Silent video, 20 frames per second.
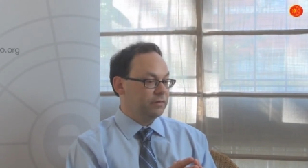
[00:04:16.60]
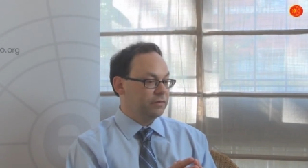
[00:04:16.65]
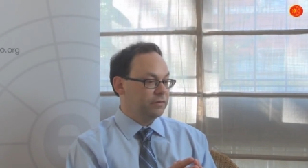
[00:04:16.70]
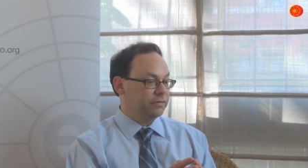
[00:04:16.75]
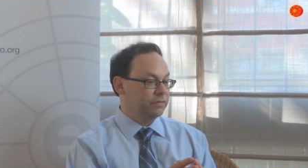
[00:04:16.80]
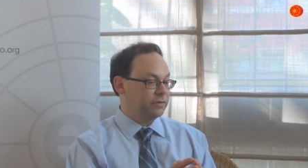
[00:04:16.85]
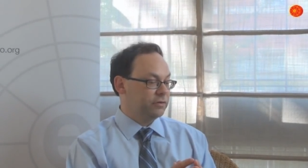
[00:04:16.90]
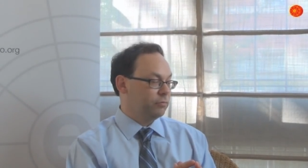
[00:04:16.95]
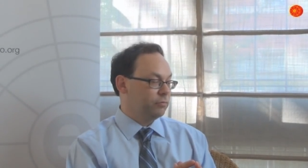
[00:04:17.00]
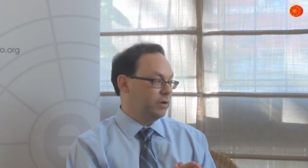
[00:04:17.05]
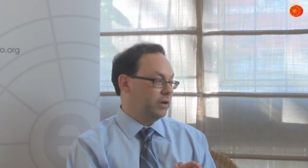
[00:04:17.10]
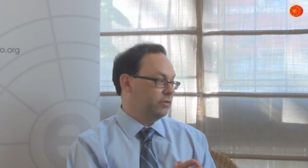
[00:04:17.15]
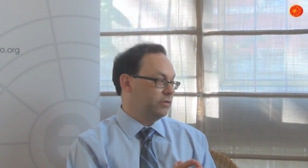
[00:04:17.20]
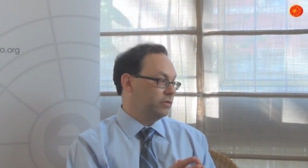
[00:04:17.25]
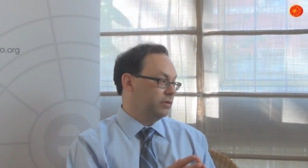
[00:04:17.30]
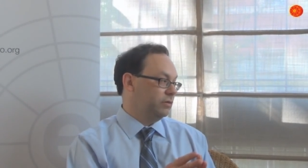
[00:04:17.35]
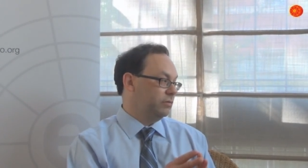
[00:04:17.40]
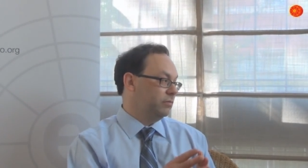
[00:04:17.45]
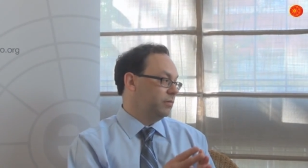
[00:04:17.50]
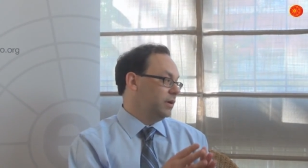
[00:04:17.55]
the
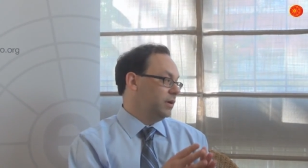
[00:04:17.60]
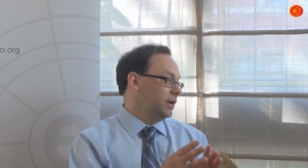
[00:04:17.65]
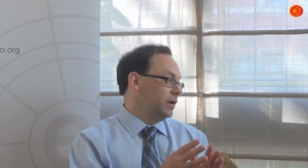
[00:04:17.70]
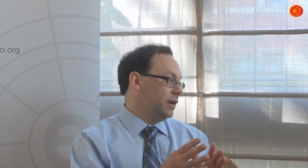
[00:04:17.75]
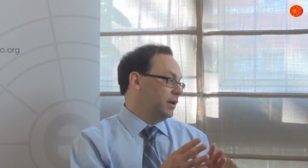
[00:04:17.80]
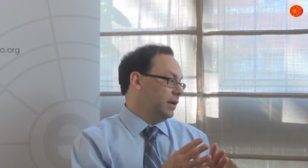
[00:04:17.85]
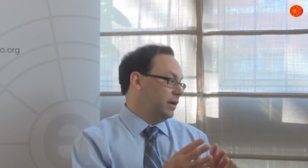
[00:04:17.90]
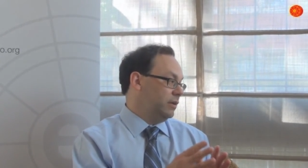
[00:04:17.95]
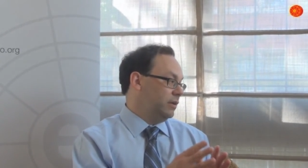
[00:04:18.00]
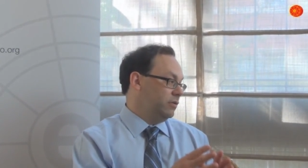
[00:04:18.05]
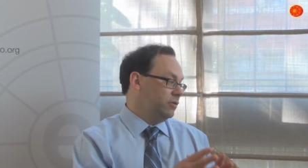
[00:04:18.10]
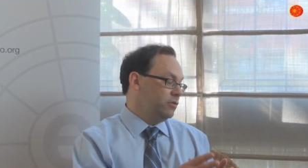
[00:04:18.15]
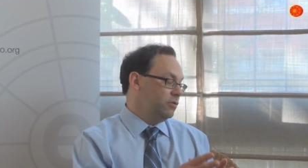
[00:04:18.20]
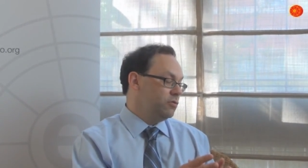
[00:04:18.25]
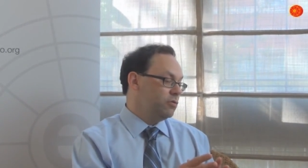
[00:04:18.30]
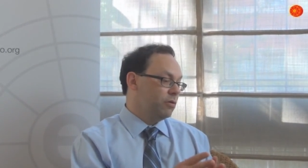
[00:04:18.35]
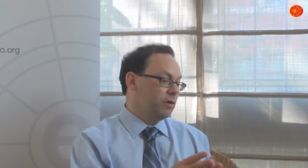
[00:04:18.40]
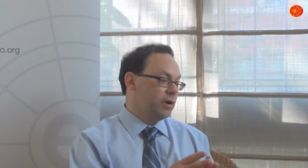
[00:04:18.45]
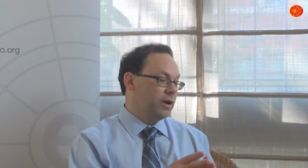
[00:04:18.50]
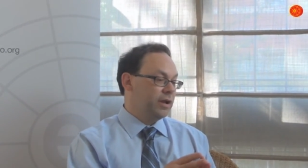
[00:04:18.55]
situation in
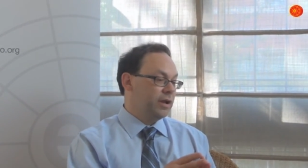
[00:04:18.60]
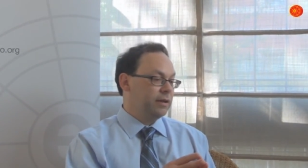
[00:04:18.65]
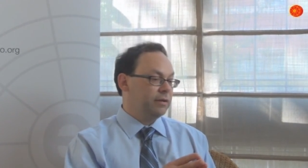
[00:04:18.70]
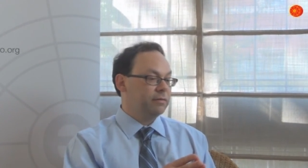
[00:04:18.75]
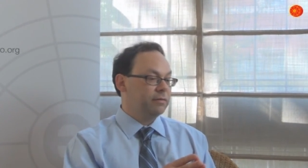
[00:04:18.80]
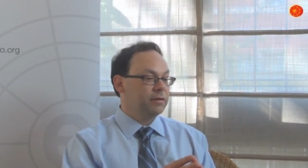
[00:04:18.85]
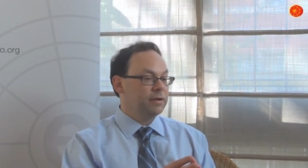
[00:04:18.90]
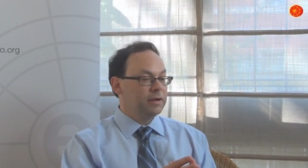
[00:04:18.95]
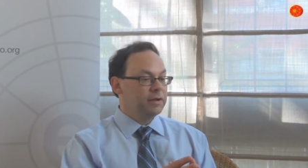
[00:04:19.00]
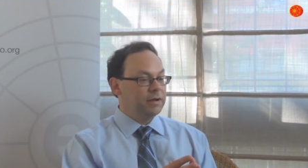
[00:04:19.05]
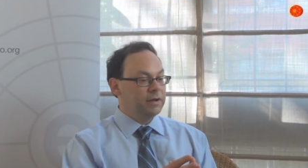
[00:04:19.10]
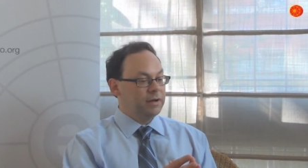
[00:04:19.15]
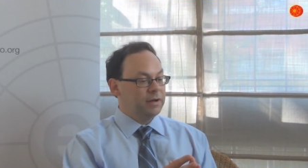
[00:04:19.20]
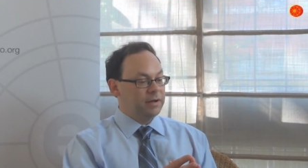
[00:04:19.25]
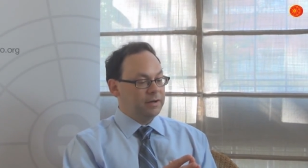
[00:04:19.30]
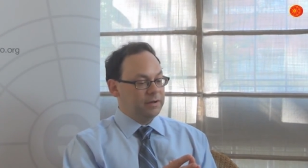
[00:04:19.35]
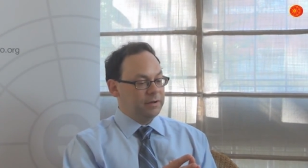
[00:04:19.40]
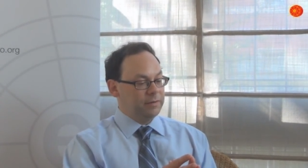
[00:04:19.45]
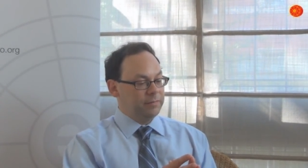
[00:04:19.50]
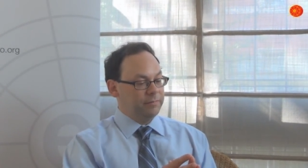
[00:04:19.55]
Ukraine.
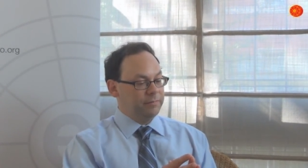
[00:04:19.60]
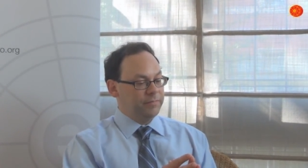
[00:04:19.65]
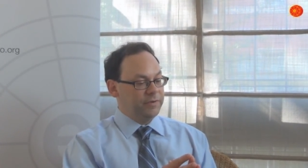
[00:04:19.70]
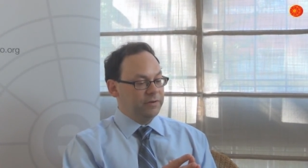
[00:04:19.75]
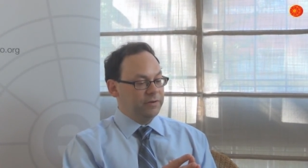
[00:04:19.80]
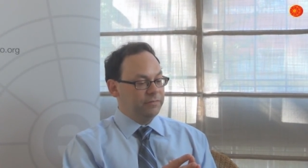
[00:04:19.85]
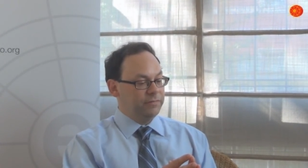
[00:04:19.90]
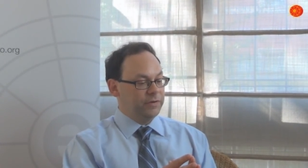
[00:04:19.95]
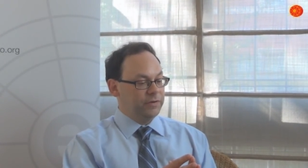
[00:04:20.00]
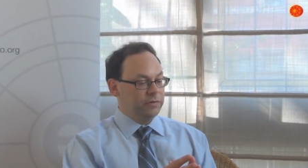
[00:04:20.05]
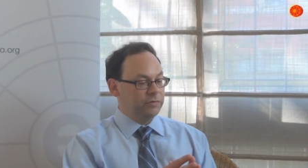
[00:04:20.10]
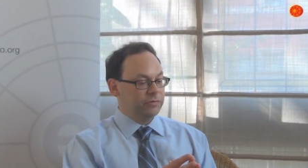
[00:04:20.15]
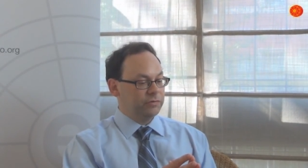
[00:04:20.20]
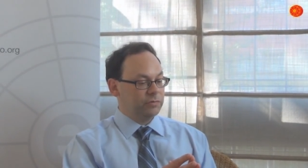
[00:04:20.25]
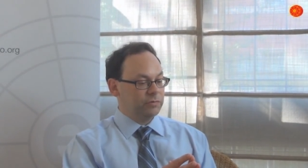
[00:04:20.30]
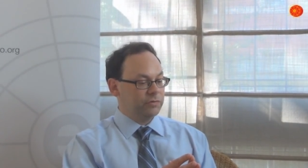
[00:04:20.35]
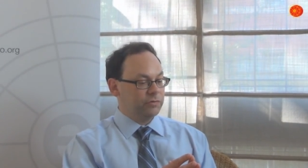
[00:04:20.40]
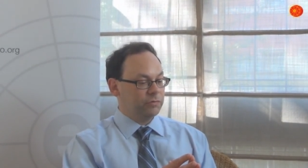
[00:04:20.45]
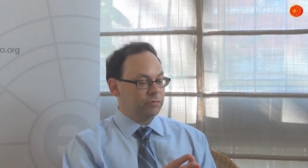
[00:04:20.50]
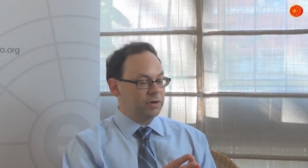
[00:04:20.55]
You know, views
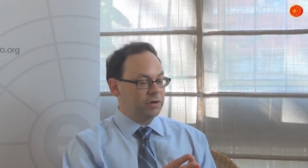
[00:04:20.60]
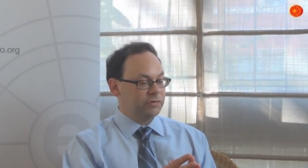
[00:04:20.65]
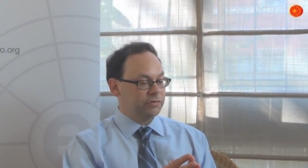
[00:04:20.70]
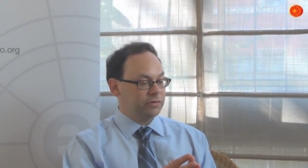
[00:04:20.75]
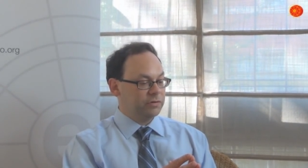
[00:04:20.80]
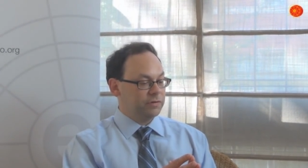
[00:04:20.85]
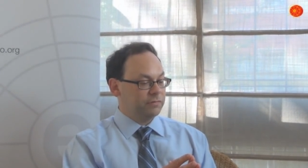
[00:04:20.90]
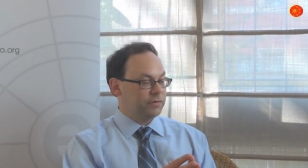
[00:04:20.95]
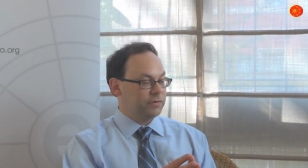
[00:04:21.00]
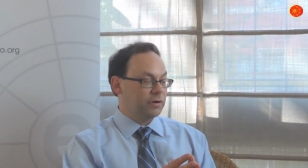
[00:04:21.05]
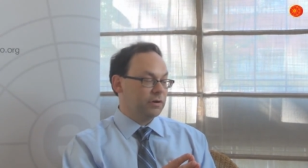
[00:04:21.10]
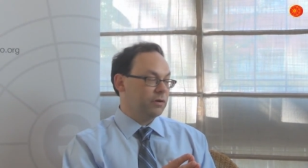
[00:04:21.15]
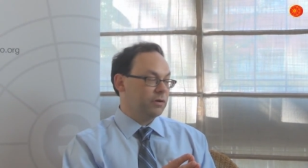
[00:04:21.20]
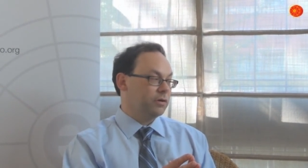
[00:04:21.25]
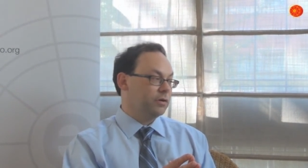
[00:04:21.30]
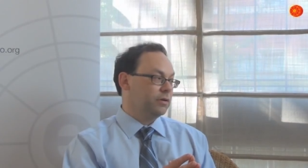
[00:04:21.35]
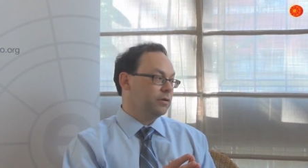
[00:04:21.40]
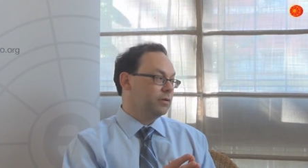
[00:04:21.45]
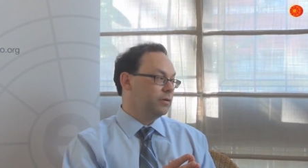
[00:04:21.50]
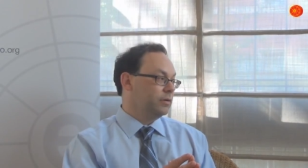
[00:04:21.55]
towards Russia have
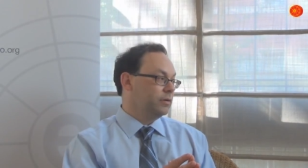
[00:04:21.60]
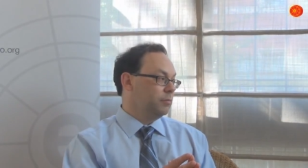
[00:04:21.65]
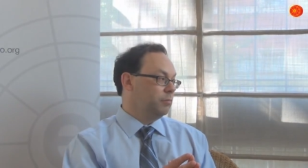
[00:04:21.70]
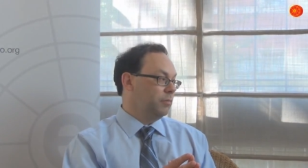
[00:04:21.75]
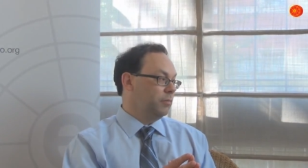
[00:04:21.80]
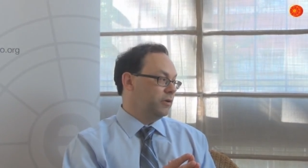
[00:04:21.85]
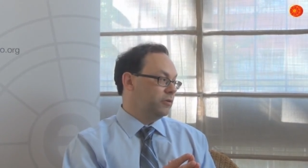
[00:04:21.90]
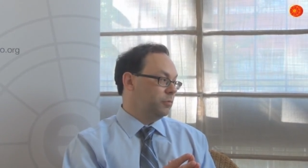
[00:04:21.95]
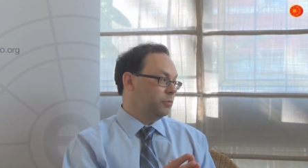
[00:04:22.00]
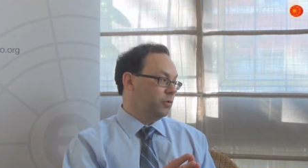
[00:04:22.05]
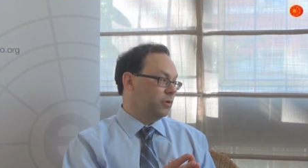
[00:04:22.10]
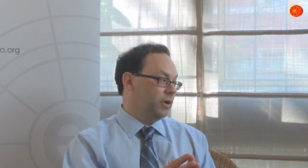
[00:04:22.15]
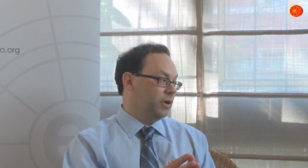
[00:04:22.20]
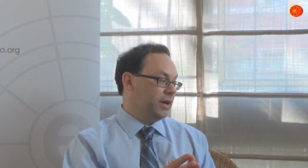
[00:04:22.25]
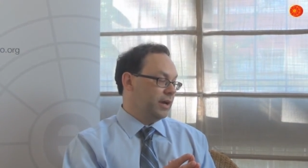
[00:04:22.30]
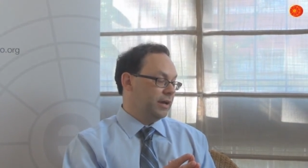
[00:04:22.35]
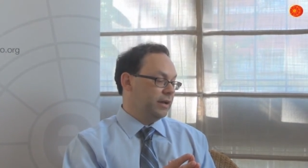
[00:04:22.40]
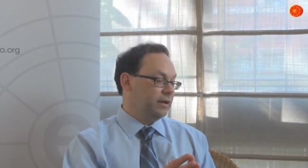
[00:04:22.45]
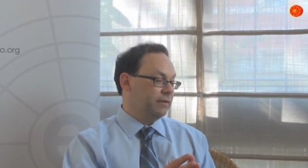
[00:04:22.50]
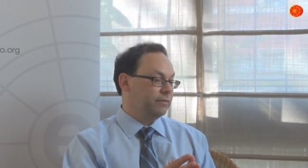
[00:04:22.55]
turned much more
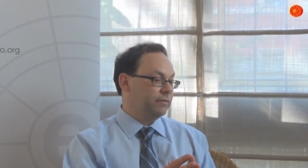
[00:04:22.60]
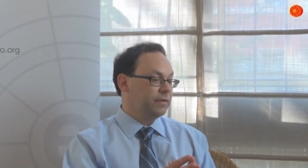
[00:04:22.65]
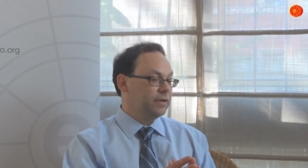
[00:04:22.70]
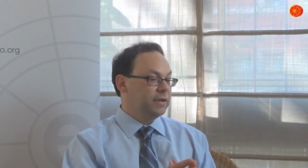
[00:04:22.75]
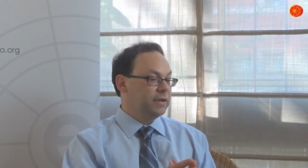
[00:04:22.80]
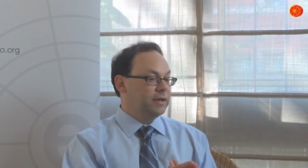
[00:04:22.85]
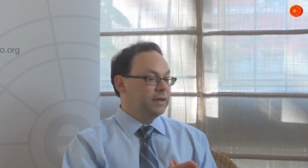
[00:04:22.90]
negative.